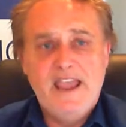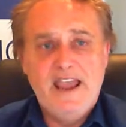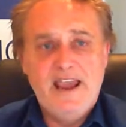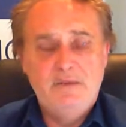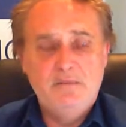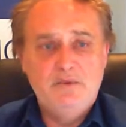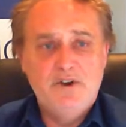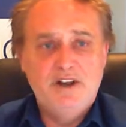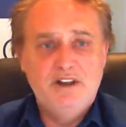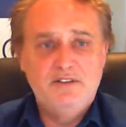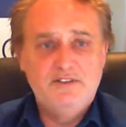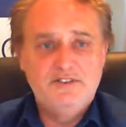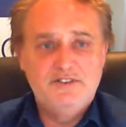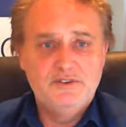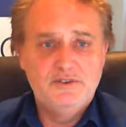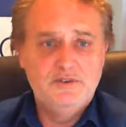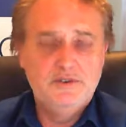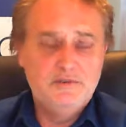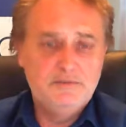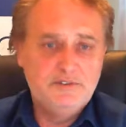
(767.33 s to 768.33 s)
and what he was
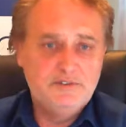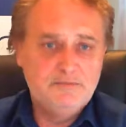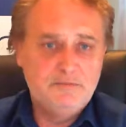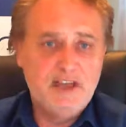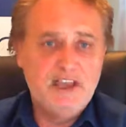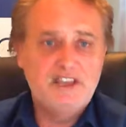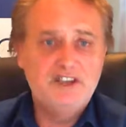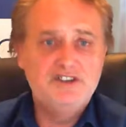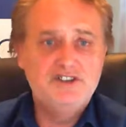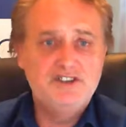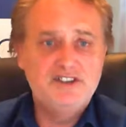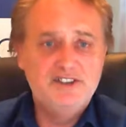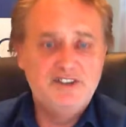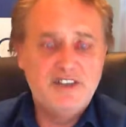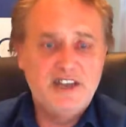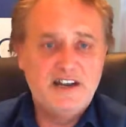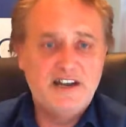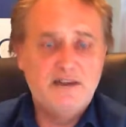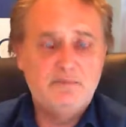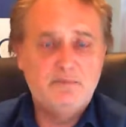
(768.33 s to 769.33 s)
doing was
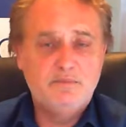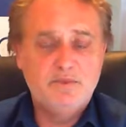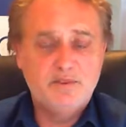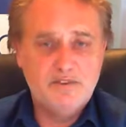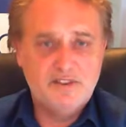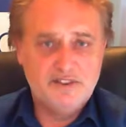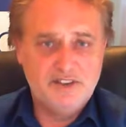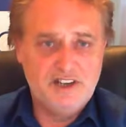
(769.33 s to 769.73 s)
packaging that up